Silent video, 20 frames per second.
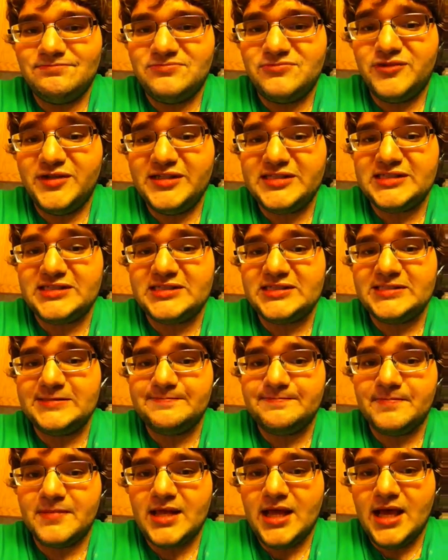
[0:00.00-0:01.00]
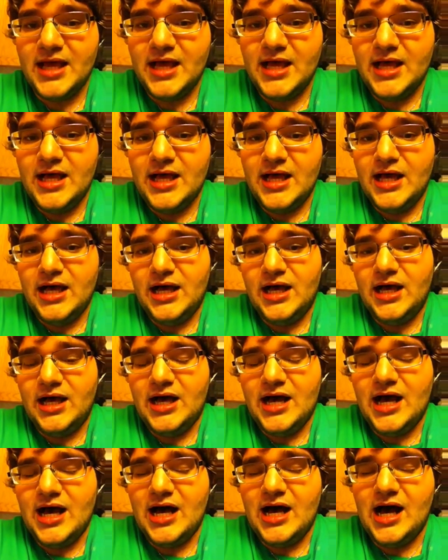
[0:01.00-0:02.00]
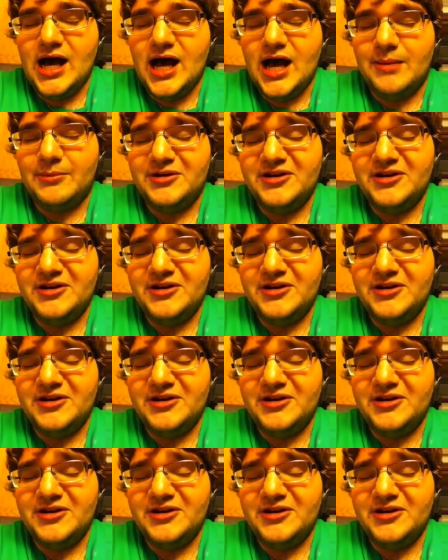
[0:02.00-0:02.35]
Reasons. I'm